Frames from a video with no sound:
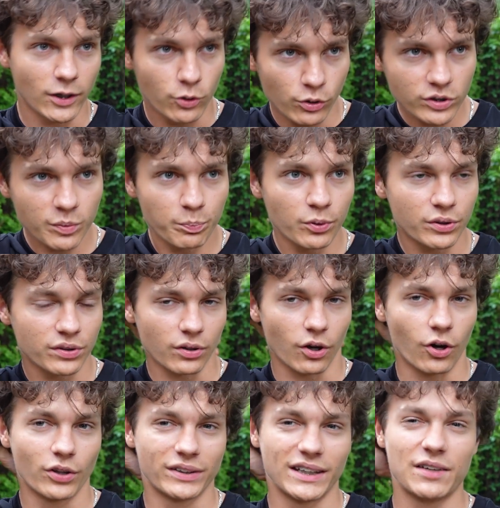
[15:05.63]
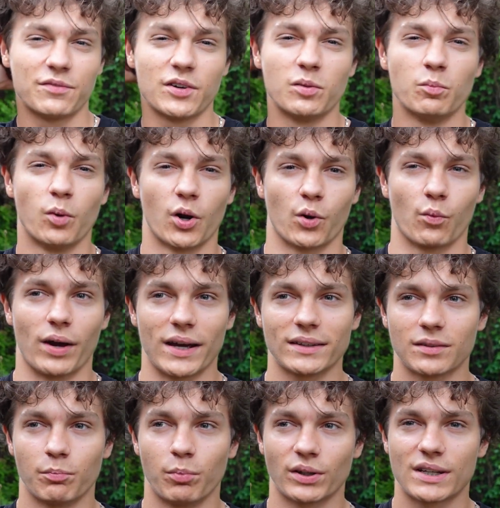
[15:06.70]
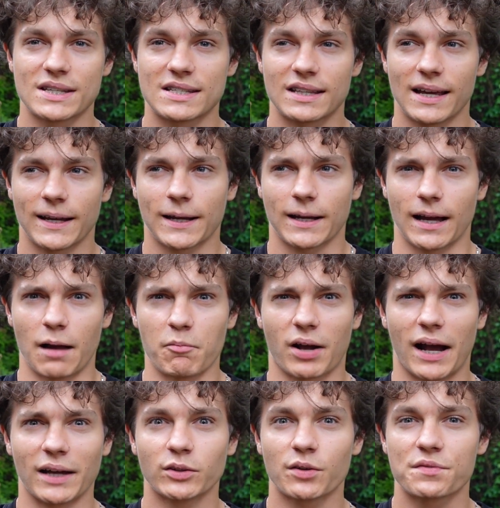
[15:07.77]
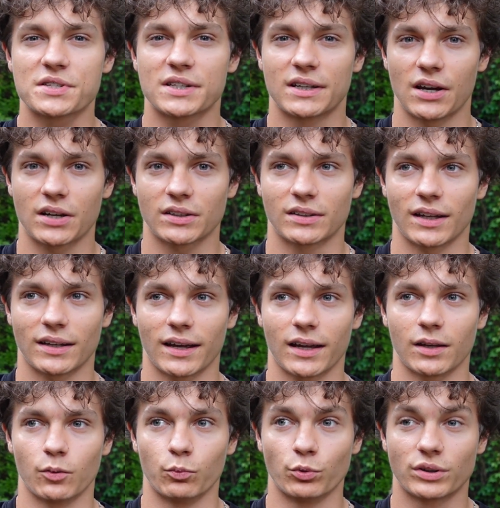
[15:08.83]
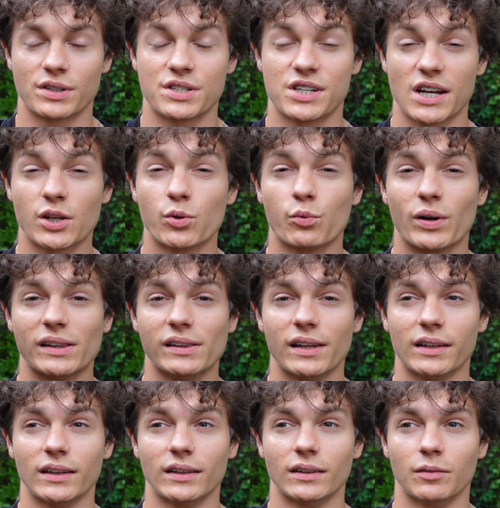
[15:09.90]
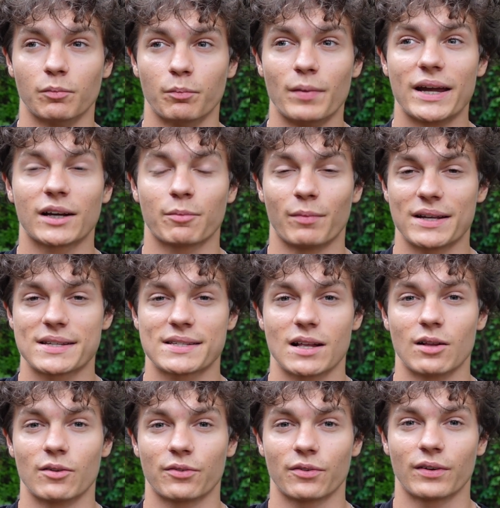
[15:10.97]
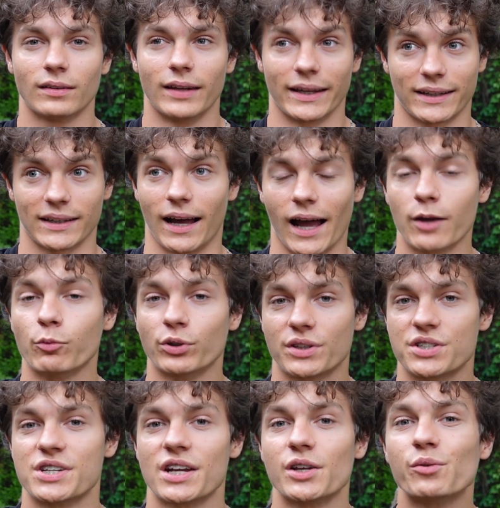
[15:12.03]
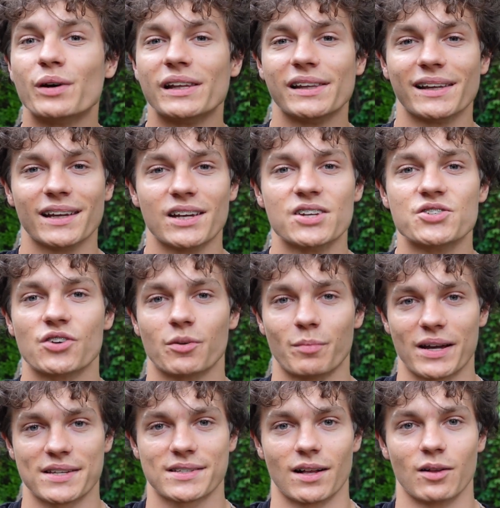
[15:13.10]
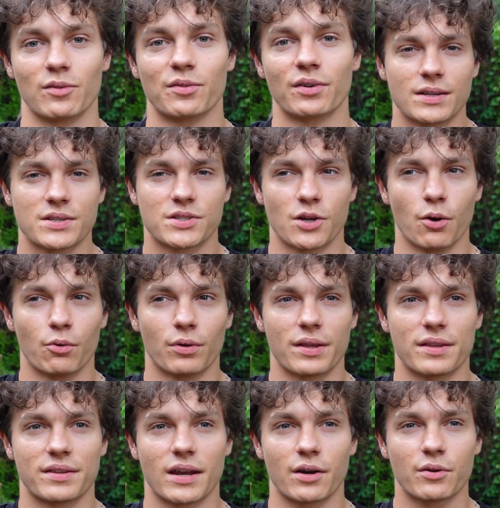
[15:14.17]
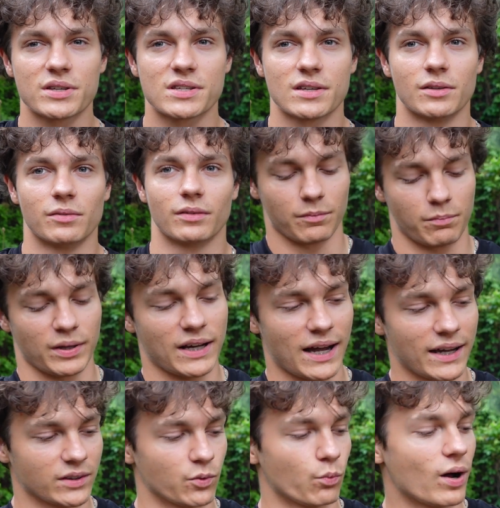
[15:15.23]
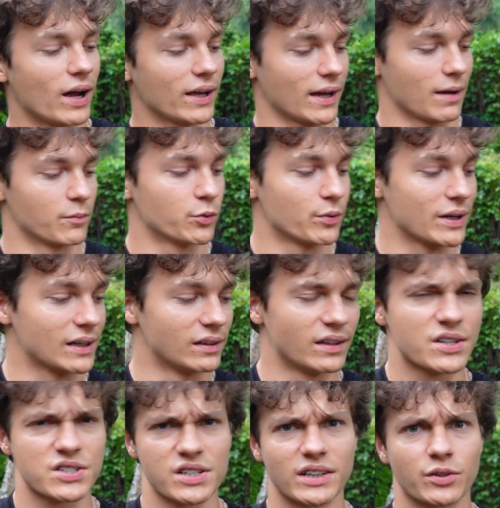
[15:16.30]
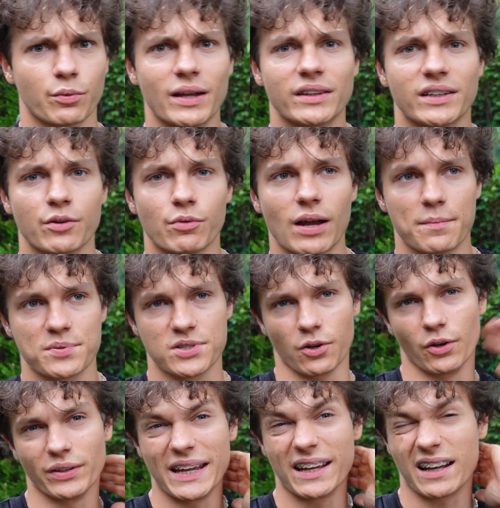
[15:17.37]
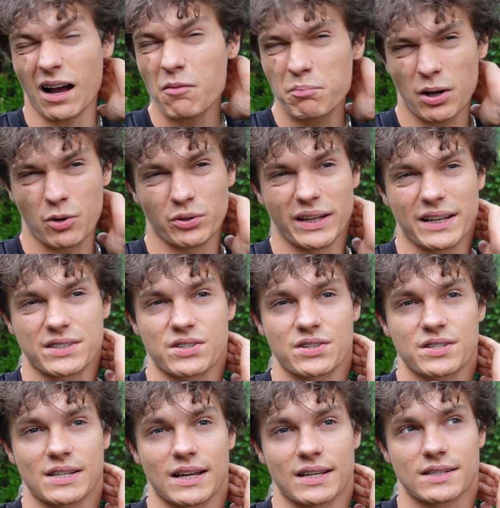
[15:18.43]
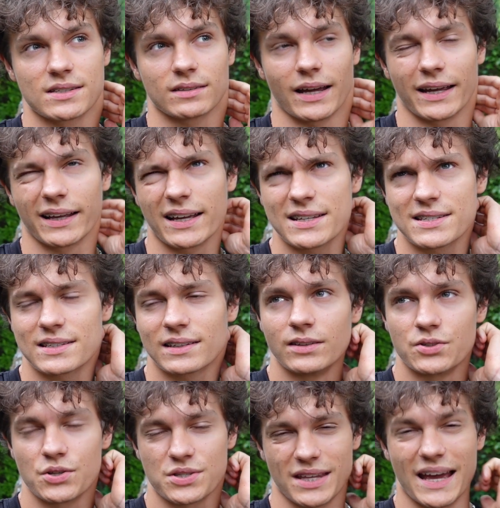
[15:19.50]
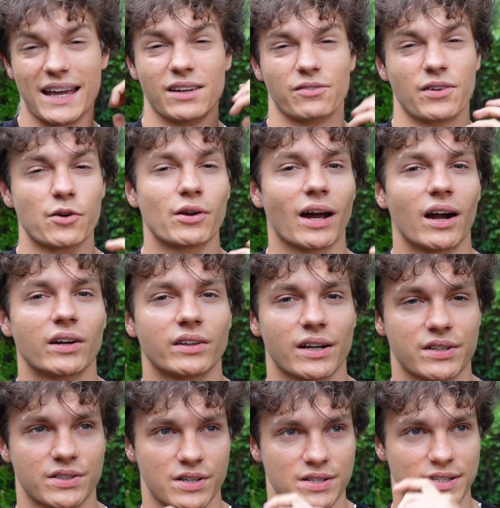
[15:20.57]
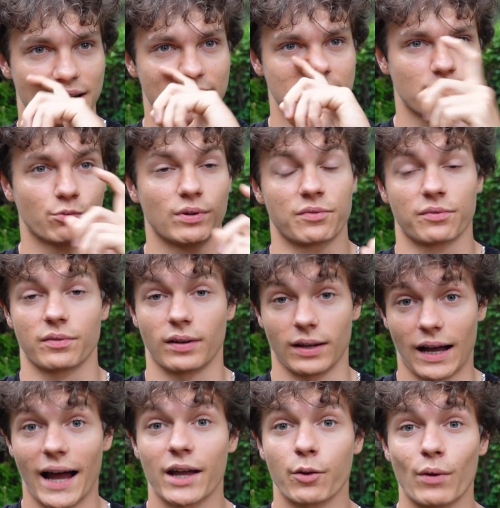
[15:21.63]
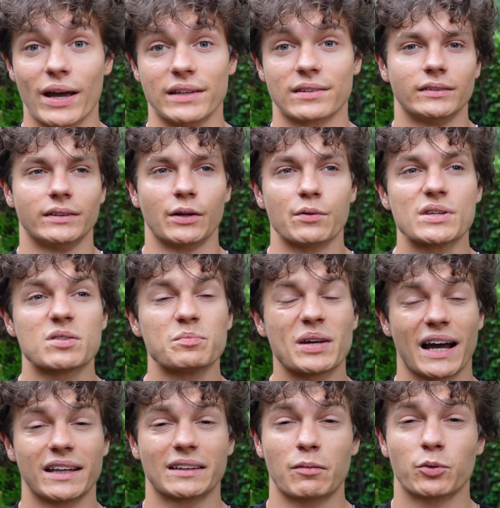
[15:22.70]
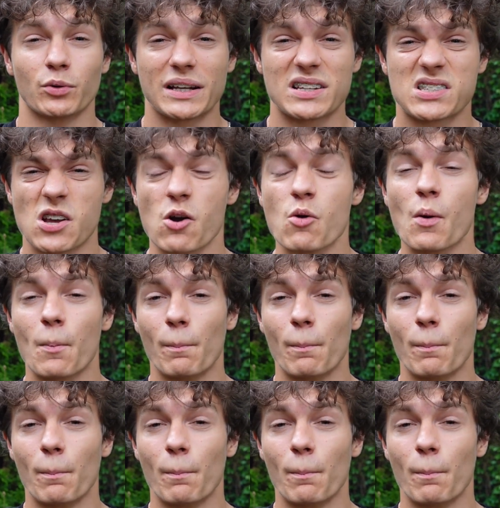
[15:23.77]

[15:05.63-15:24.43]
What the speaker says: could put on even more weight, but it's like I'm kind of scared that I would genuinely make myself, like I would genuinely injure myself. So the reason behind why I'm doing literally 20 reps on a compound exercise, I guess, just a very hard exercise with high weight. The reason behind I'm doing so